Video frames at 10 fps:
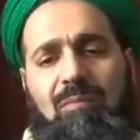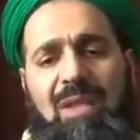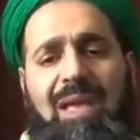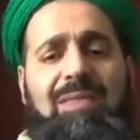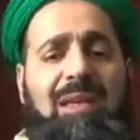
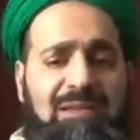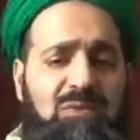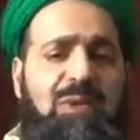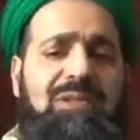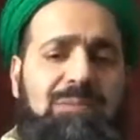And that is
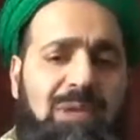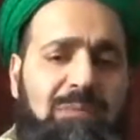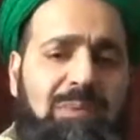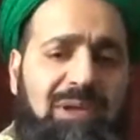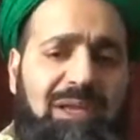what is meant
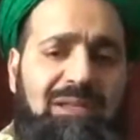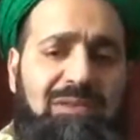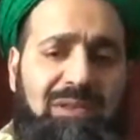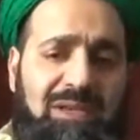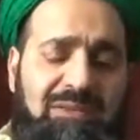by hadith
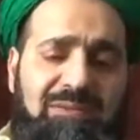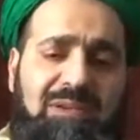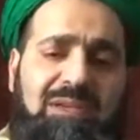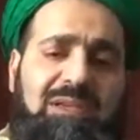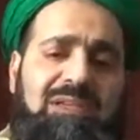da'if,
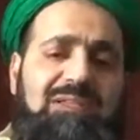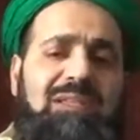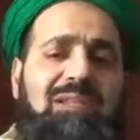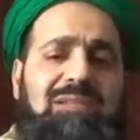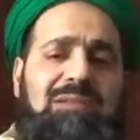is
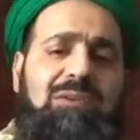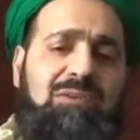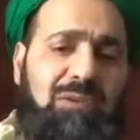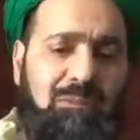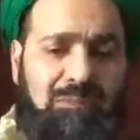that there's
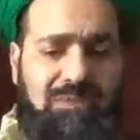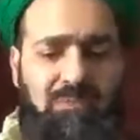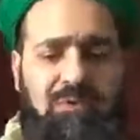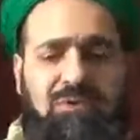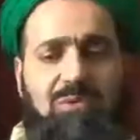some
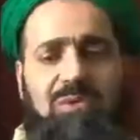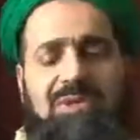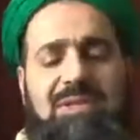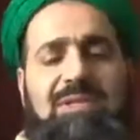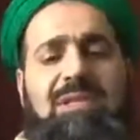issue with
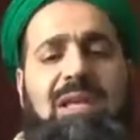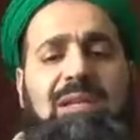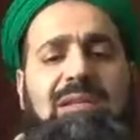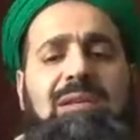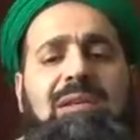its isnad,
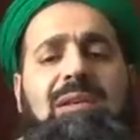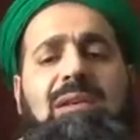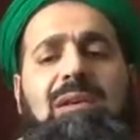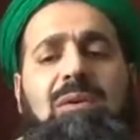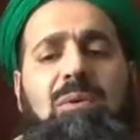
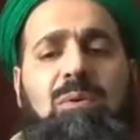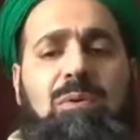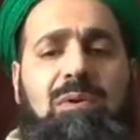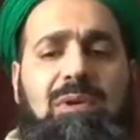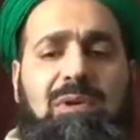
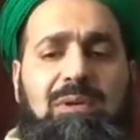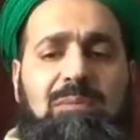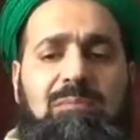or